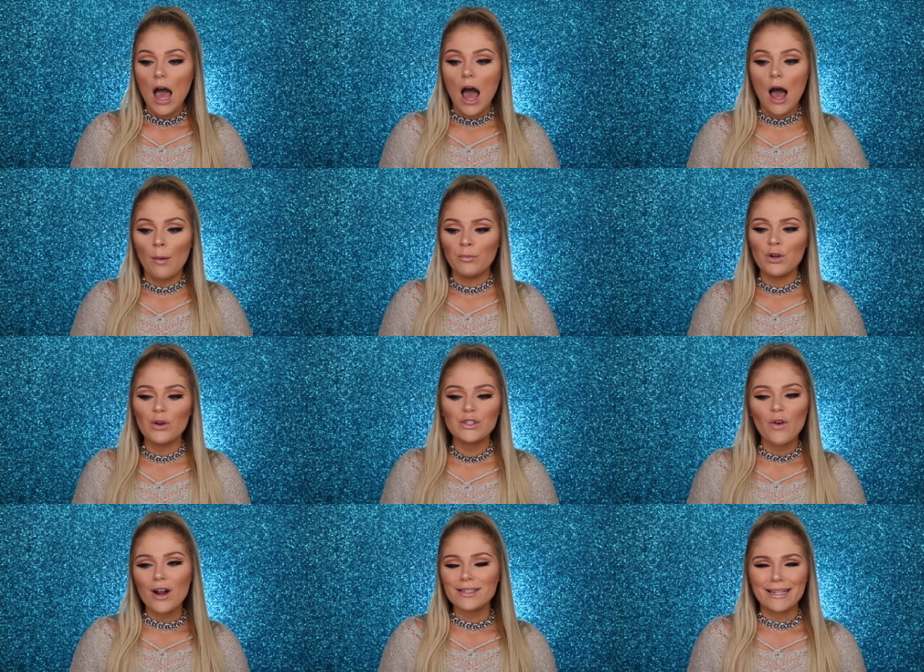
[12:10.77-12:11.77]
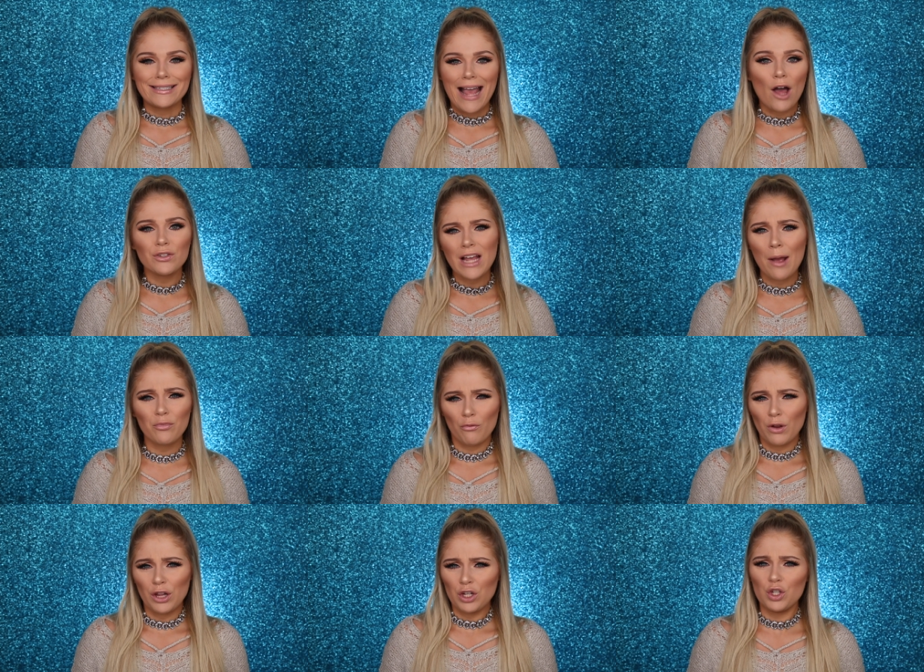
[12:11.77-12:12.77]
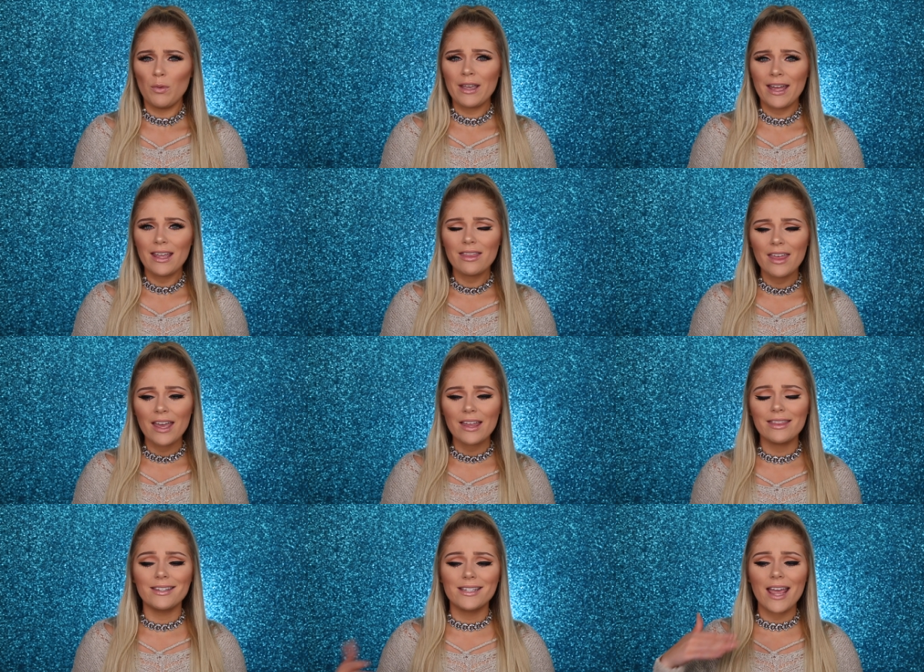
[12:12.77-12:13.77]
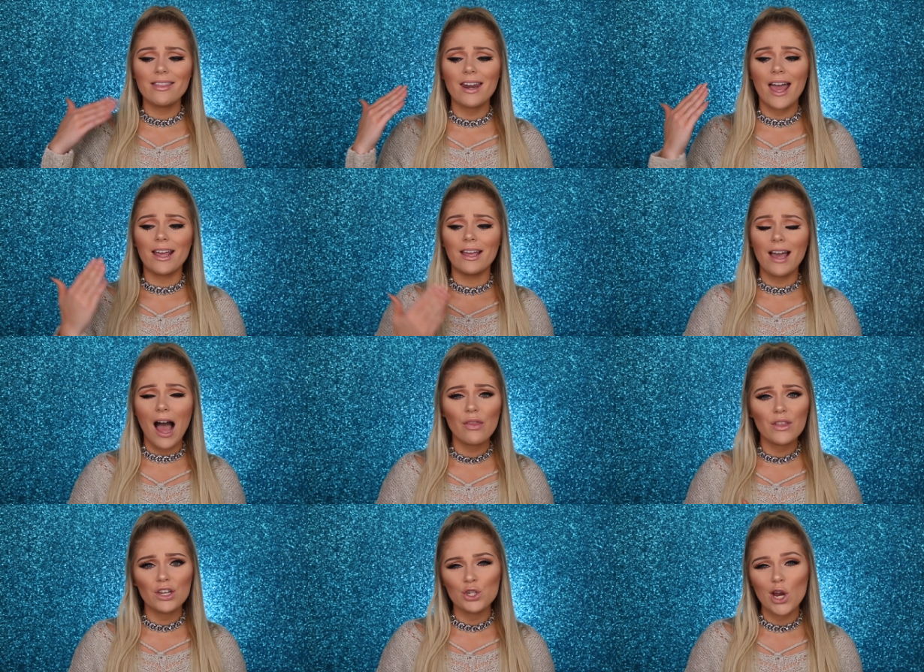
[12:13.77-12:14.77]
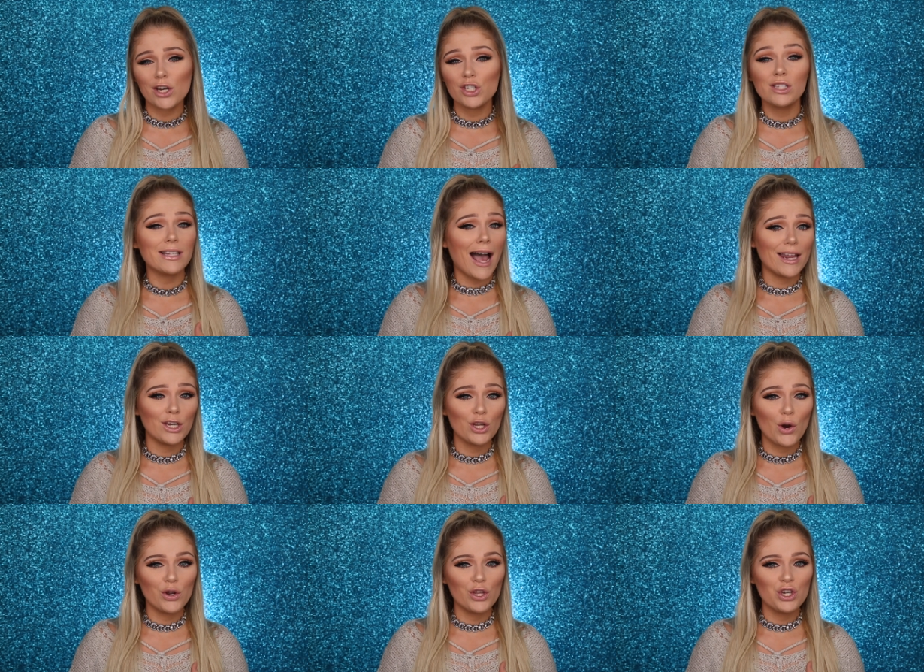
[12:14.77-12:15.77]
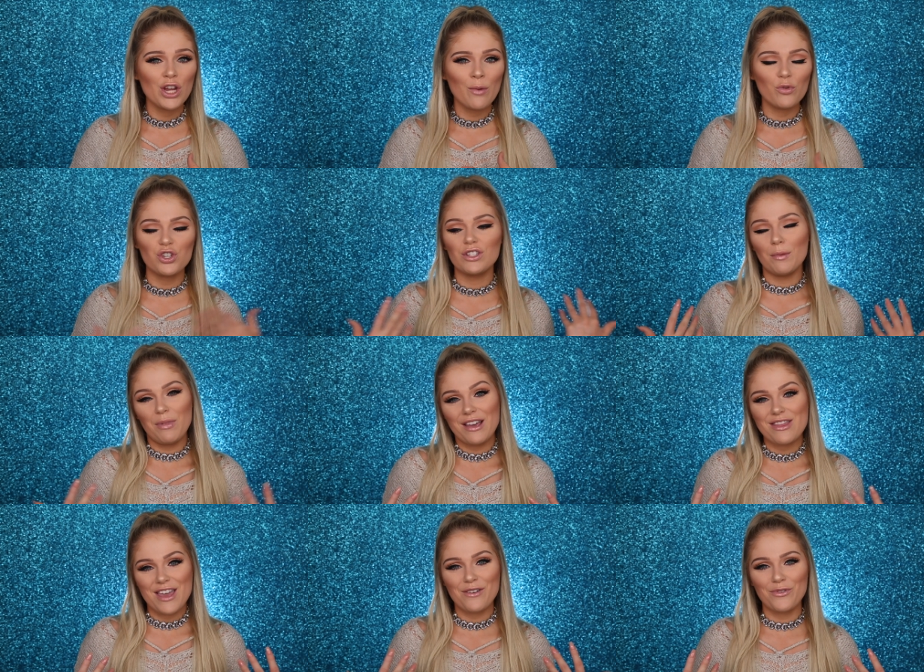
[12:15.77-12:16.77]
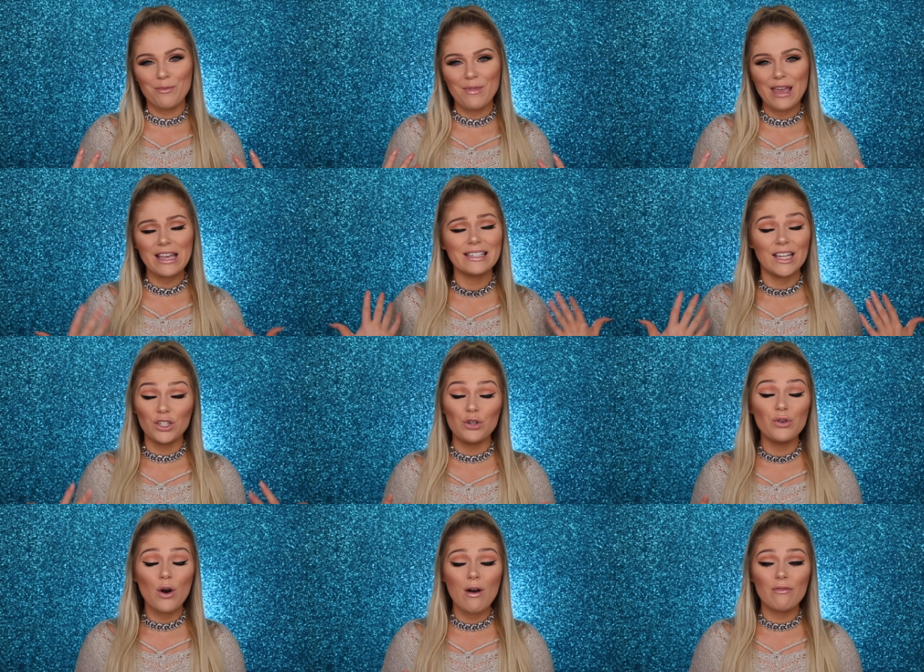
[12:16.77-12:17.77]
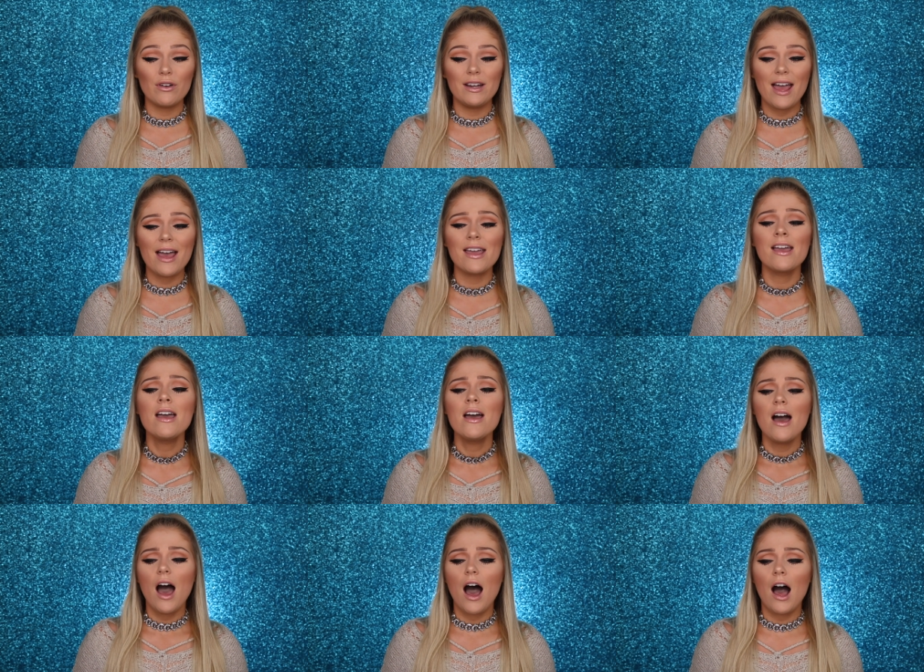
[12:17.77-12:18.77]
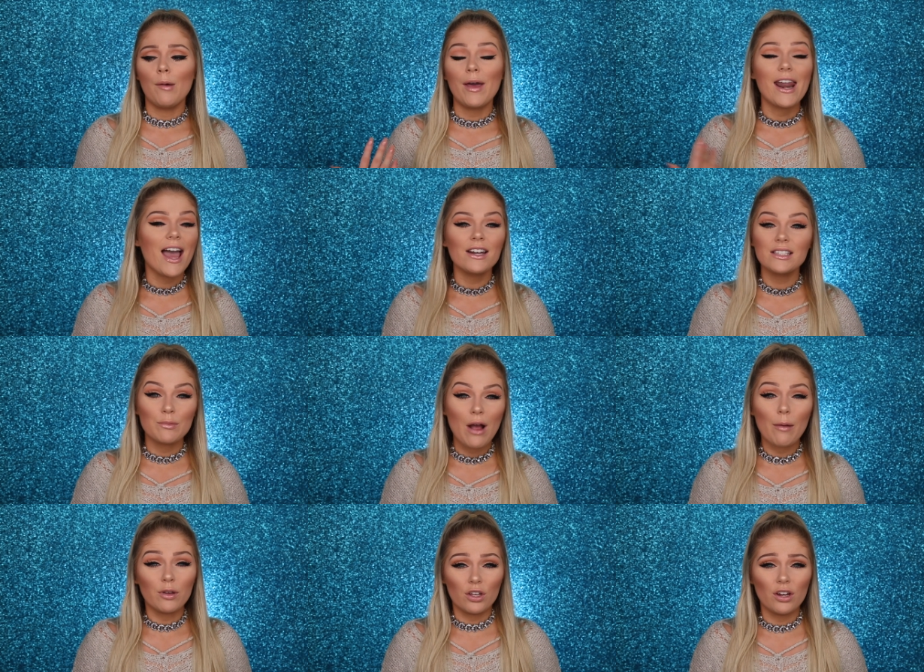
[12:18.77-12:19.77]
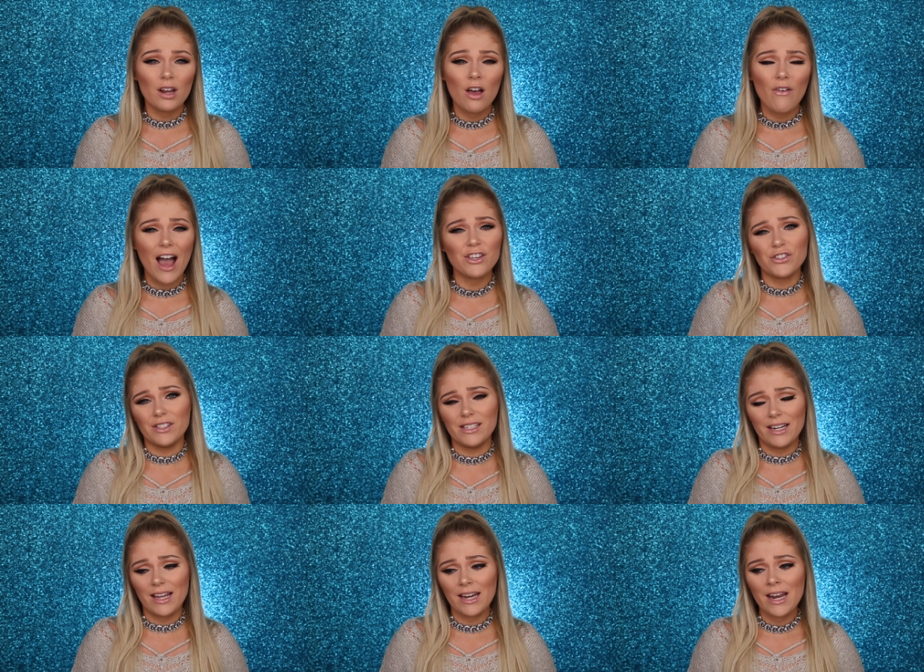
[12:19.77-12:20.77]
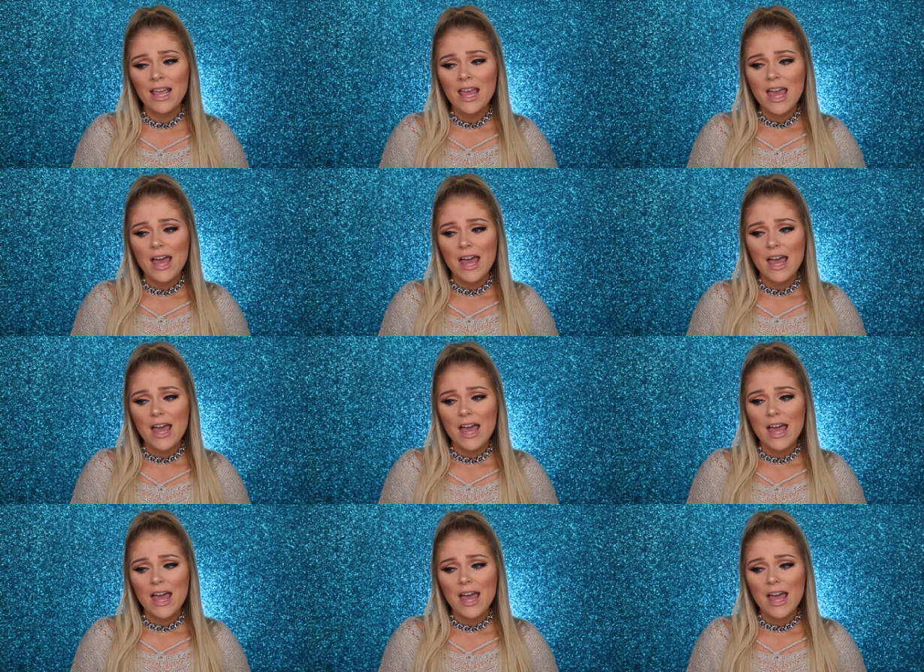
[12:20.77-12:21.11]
um, you know, as far as like downtime from really doing anything, the day that I got the injections, I didn't go to the gym, which is a big thing for me because I do go every day. Um, and I honestly probably could have, I just didn't